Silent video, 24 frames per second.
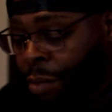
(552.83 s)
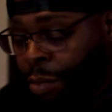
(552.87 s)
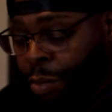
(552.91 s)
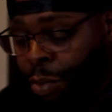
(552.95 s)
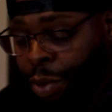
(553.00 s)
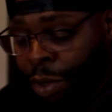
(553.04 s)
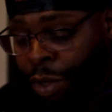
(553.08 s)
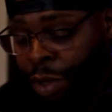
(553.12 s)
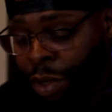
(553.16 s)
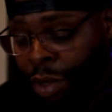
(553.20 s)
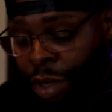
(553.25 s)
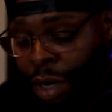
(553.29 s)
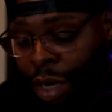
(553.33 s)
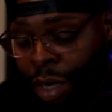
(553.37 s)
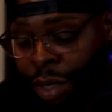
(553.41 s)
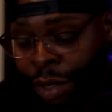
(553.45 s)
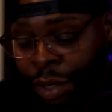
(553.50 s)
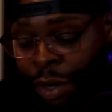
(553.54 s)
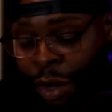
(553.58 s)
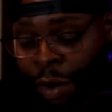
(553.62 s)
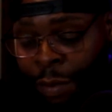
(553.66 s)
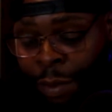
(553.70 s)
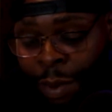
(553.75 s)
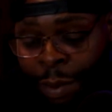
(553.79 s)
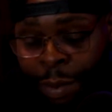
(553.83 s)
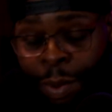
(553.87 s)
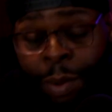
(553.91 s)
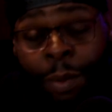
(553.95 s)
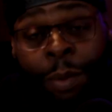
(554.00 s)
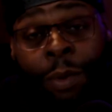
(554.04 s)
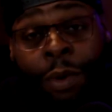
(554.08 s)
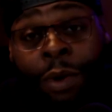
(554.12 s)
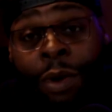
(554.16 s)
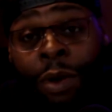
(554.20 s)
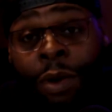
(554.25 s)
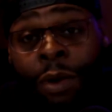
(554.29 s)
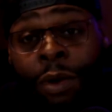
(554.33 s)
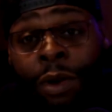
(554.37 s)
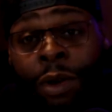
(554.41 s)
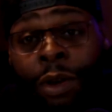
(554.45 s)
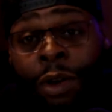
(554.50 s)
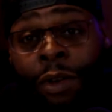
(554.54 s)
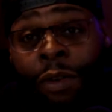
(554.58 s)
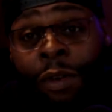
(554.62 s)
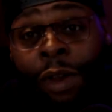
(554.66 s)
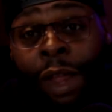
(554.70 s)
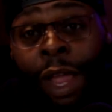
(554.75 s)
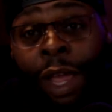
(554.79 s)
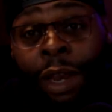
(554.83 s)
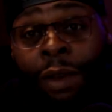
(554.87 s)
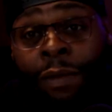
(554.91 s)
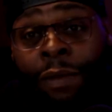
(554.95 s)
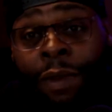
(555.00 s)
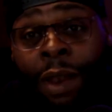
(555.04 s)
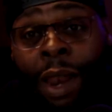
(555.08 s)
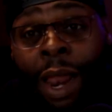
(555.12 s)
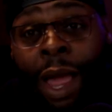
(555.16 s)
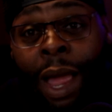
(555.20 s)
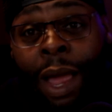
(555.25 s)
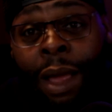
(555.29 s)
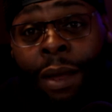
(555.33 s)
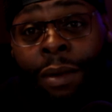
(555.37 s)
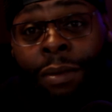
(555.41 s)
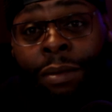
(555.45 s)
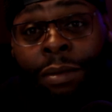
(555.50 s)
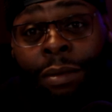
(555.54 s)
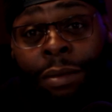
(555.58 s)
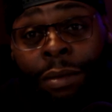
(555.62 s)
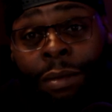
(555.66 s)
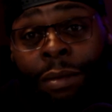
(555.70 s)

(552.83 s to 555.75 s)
put Adobe Premiere on her Creative Cloud.